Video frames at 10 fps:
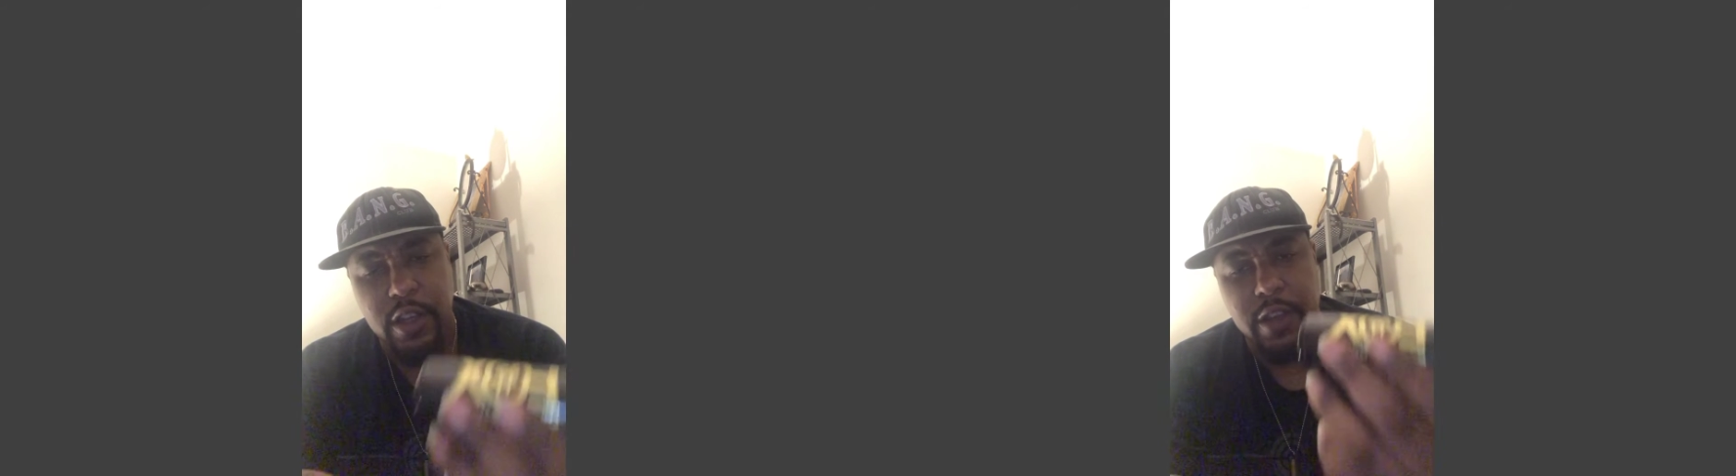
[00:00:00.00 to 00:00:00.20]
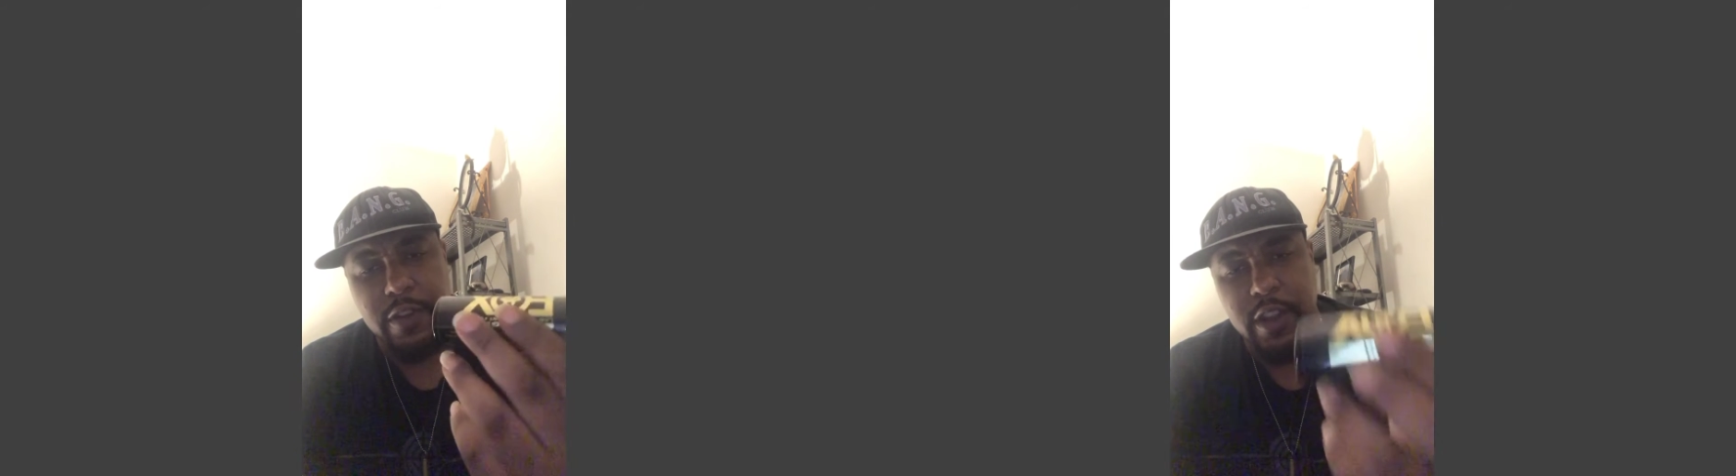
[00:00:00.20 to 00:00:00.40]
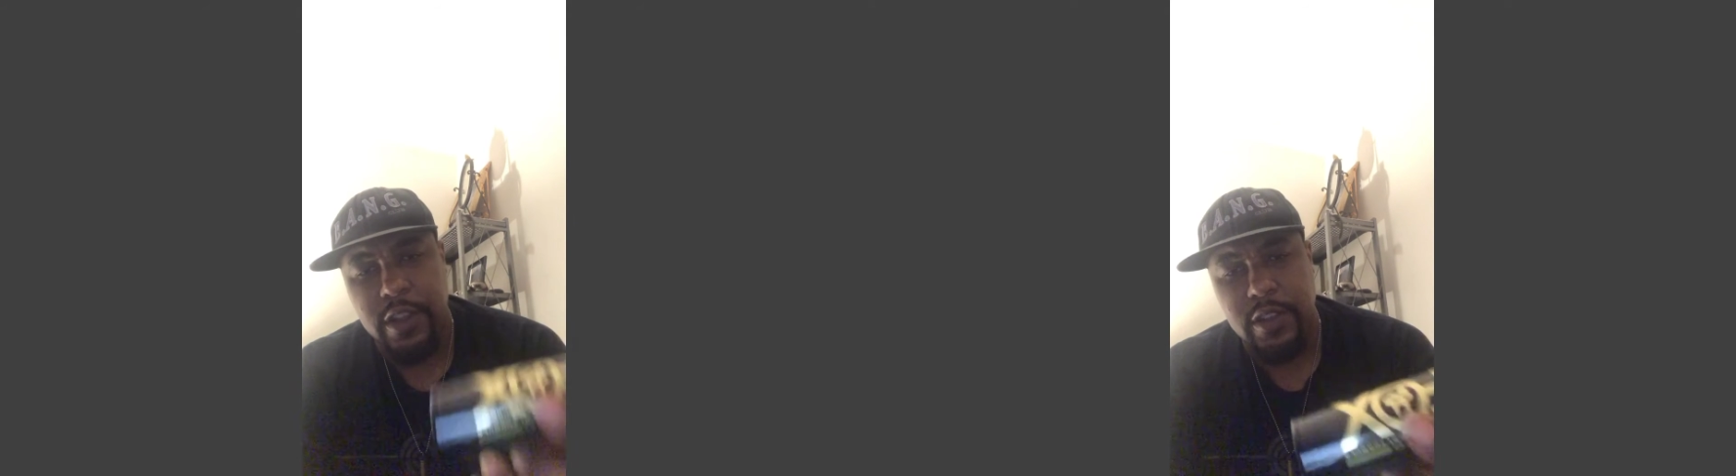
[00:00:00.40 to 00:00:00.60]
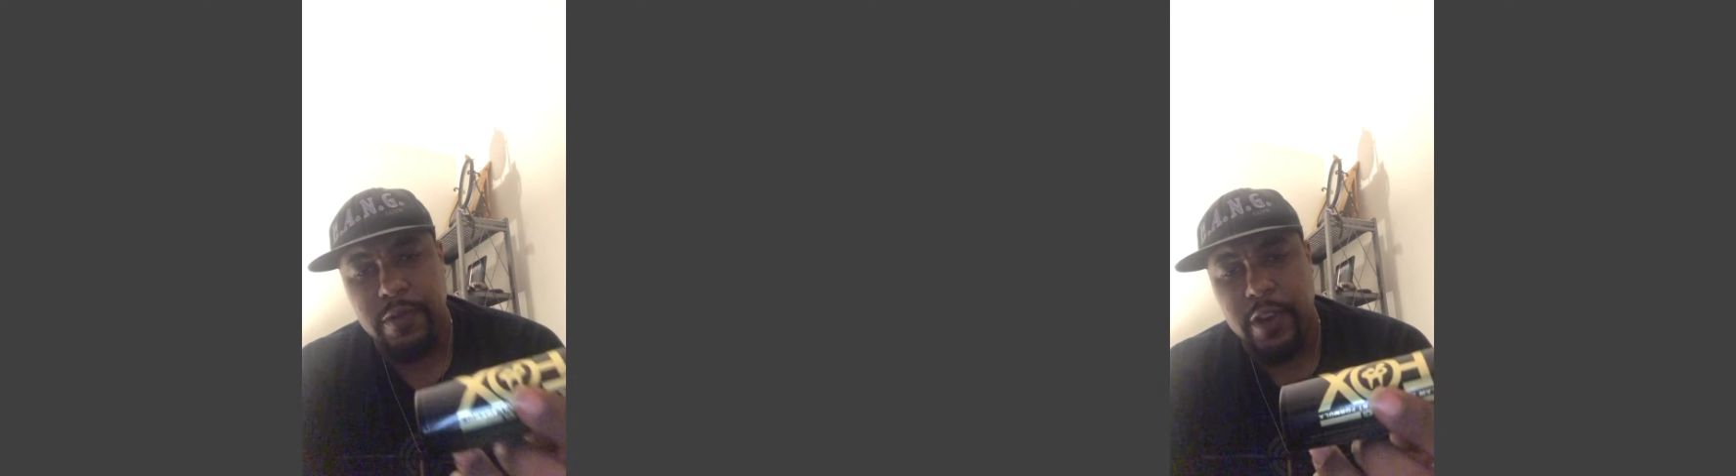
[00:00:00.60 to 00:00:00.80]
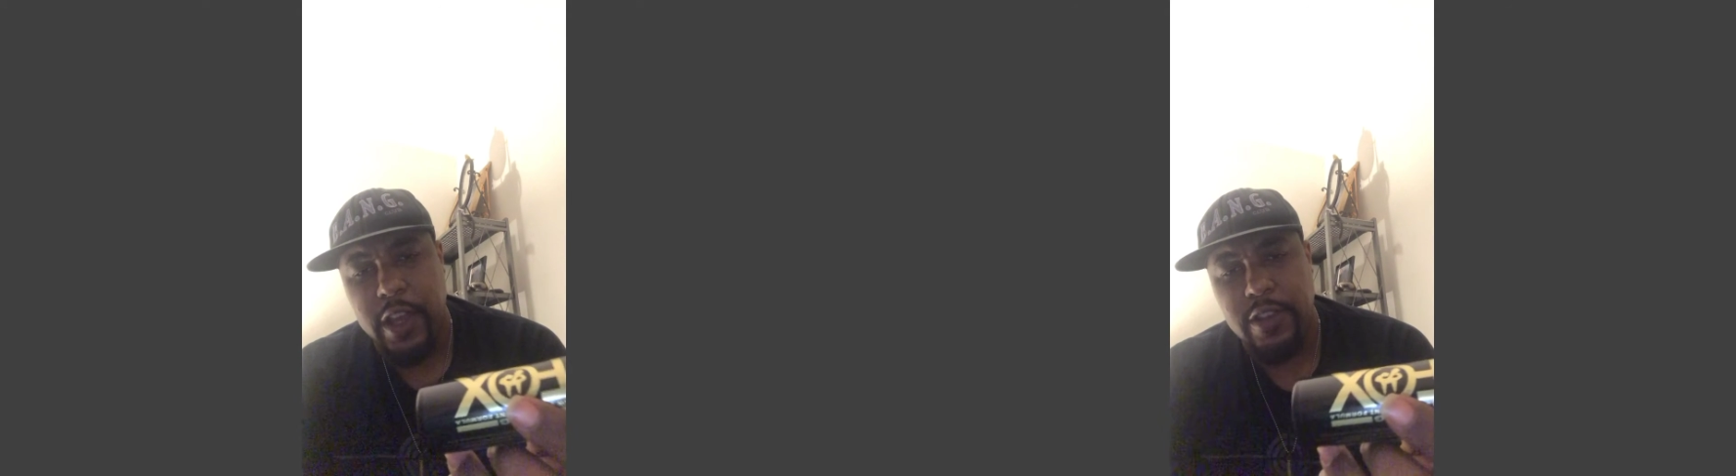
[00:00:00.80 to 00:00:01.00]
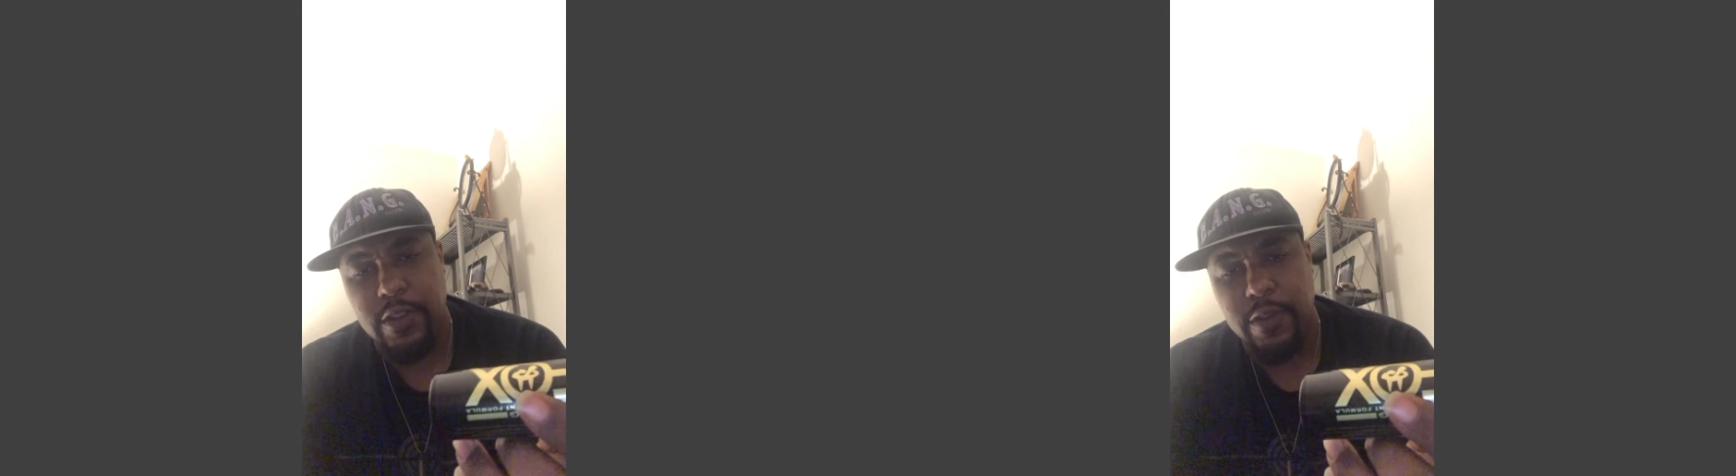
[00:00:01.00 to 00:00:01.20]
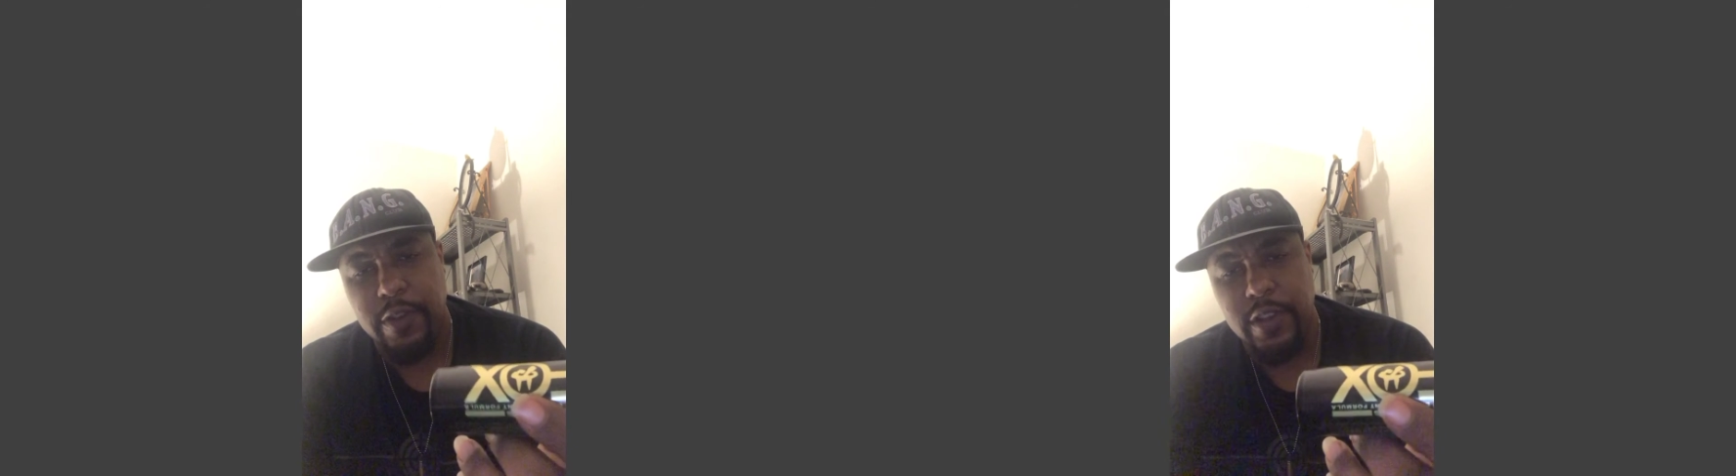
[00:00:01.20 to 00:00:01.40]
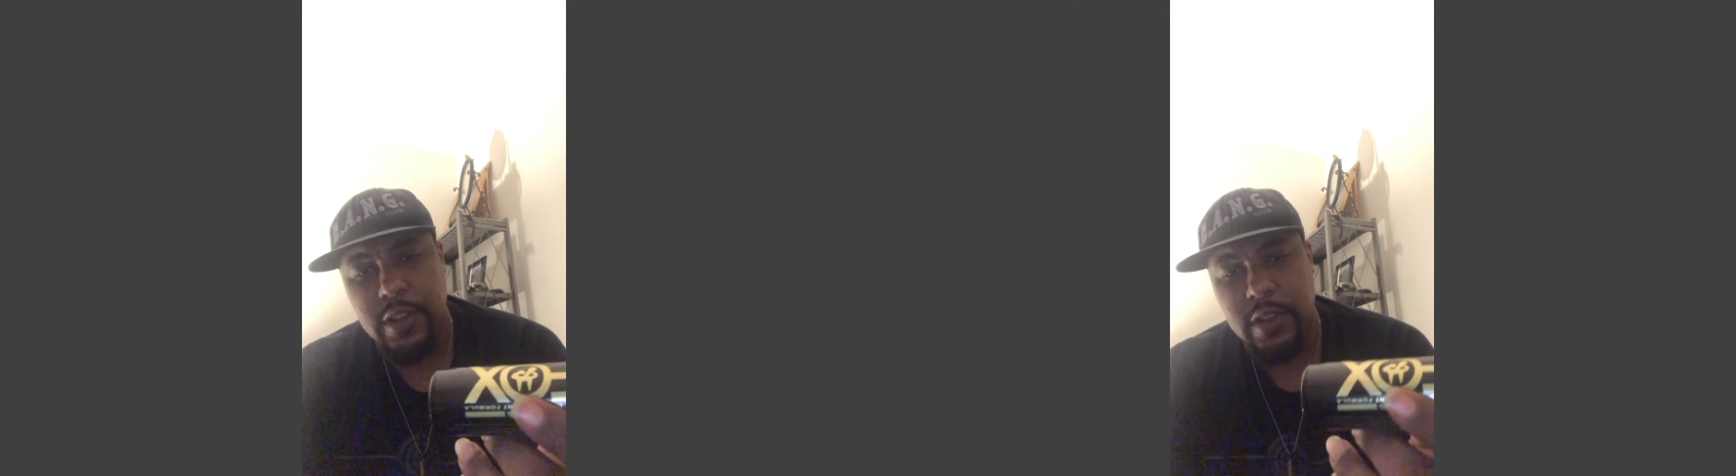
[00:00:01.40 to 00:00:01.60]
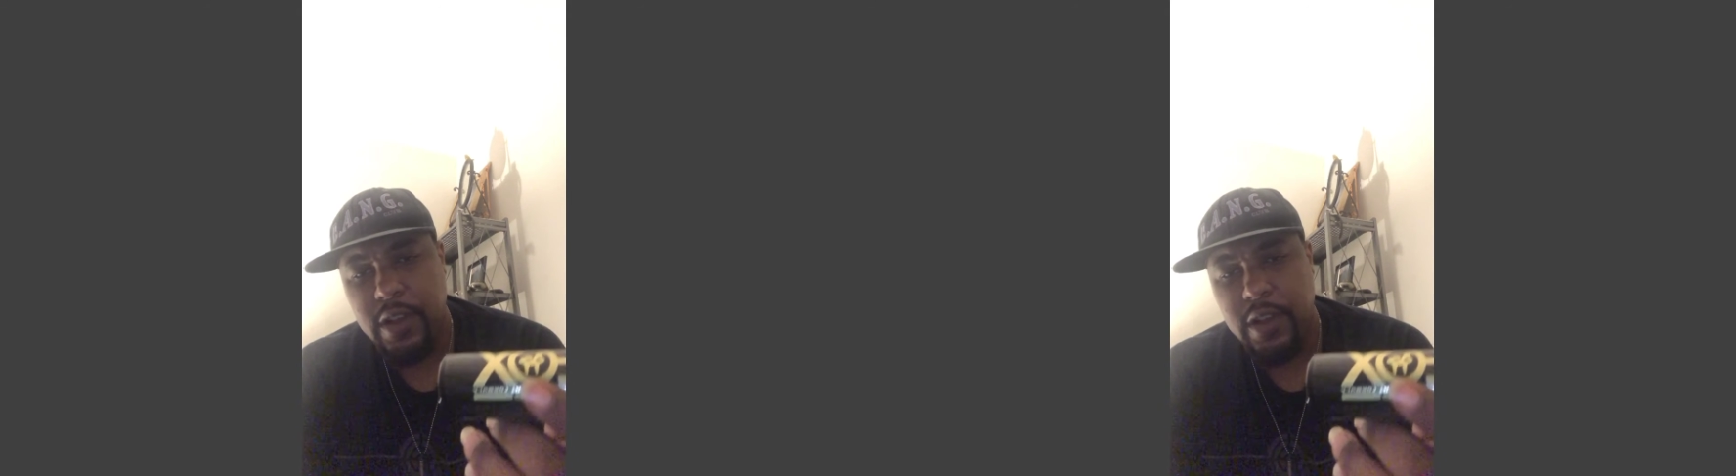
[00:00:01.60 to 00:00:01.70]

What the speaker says: if it hits a flat surface